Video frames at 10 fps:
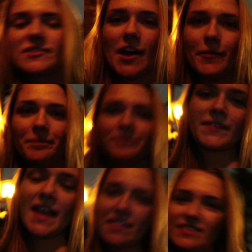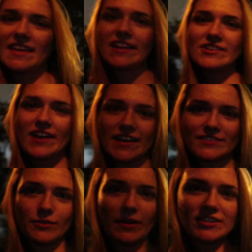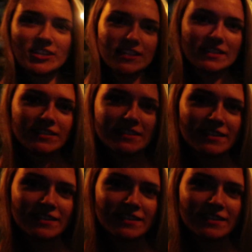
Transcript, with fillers: So, thank you guys for watching.